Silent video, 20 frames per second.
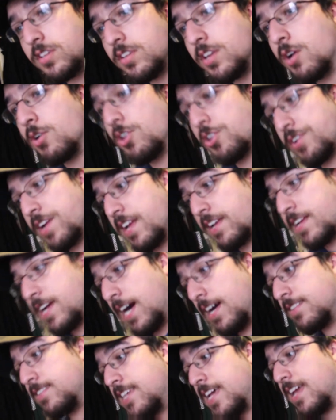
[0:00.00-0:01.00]
you know, create
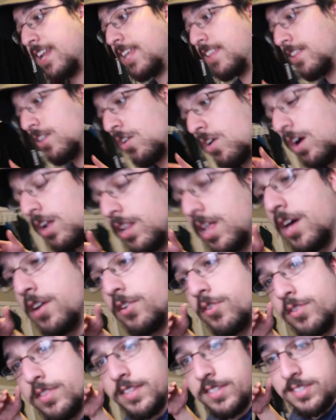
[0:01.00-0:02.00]
content, and they're all
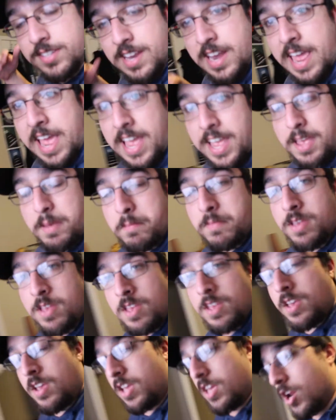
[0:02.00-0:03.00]
under this name.
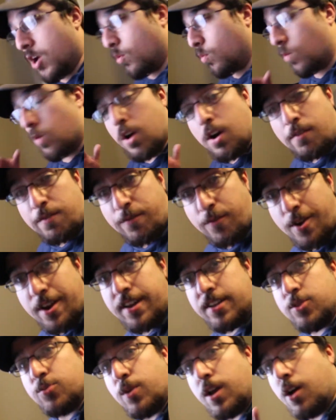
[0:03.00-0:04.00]
You know, we're all
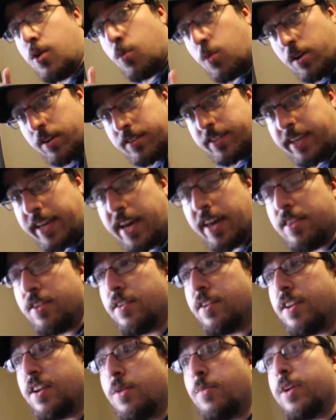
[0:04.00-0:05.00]
friends, we all work together,
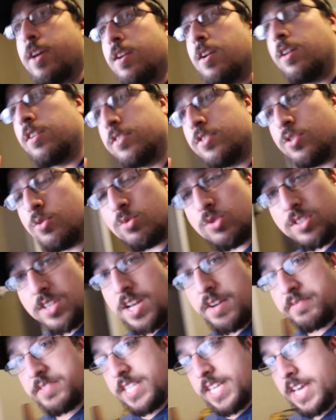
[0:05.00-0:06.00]
you know, we can all do
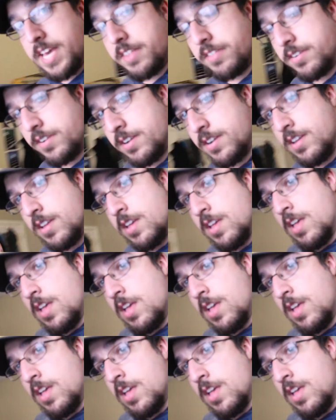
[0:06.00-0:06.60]
stuff together.